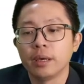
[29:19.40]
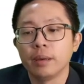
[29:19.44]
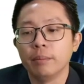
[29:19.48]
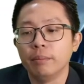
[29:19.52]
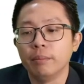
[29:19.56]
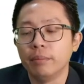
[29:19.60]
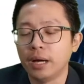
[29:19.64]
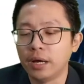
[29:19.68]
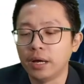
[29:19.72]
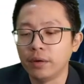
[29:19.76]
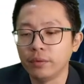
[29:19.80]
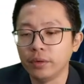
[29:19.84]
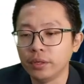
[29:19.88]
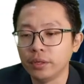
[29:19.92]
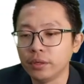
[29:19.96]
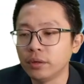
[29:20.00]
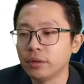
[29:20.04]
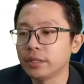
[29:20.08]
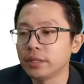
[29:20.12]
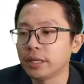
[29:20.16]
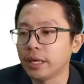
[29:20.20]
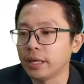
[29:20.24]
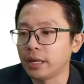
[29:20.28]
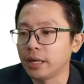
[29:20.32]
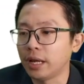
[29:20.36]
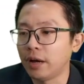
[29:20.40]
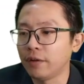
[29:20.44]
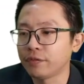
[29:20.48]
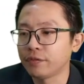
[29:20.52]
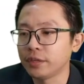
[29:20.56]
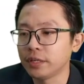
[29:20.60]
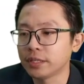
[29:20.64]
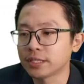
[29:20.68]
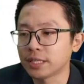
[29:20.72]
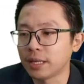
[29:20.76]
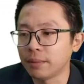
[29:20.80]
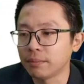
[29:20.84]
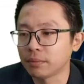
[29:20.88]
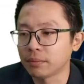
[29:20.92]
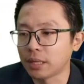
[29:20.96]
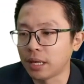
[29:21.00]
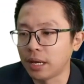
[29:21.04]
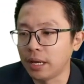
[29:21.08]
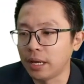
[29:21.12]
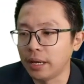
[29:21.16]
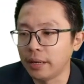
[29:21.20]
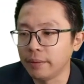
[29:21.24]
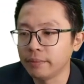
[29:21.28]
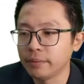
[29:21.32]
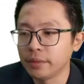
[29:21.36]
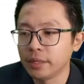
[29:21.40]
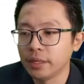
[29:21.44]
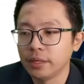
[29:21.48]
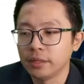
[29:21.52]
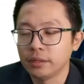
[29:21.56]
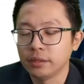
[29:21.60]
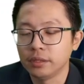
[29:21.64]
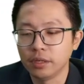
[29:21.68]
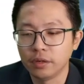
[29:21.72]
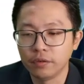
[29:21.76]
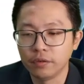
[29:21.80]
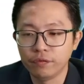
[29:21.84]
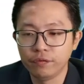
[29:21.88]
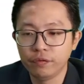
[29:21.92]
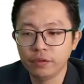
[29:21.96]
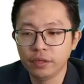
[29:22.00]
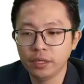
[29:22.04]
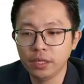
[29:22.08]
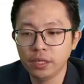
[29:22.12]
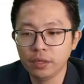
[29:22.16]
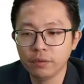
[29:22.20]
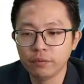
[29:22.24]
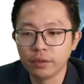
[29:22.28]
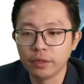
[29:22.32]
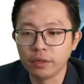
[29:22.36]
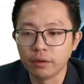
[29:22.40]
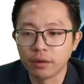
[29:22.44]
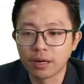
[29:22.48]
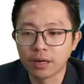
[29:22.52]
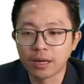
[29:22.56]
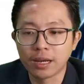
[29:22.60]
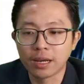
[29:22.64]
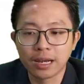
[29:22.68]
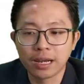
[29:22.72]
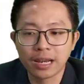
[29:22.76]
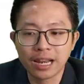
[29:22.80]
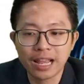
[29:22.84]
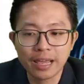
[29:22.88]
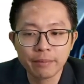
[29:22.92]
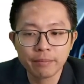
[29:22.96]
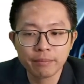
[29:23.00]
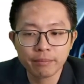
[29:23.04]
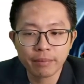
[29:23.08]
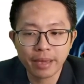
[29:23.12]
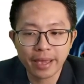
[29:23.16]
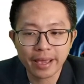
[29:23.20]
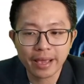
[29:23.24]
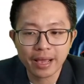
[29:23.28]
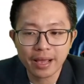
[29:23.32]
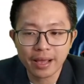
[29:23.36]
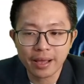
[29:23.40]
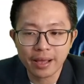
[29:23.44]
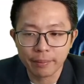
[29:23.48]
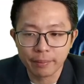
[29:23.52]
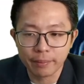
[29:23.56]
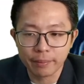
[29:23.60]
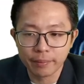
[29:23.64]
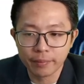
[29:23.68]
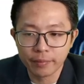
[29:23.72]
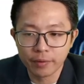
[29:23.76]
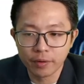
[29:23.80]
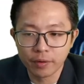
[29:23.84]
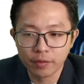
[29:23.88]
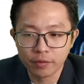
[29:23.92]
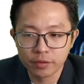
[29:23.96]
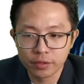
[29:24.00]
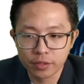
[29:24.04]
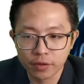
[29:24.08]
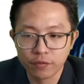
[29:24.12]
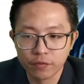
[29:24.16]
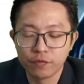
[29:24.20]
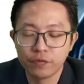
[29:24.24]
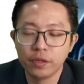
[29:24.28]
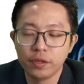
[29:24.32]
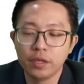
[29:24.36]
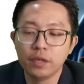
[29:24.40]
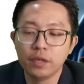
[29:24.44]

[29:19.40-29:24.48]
but we know that after some time, the V will climb back up. The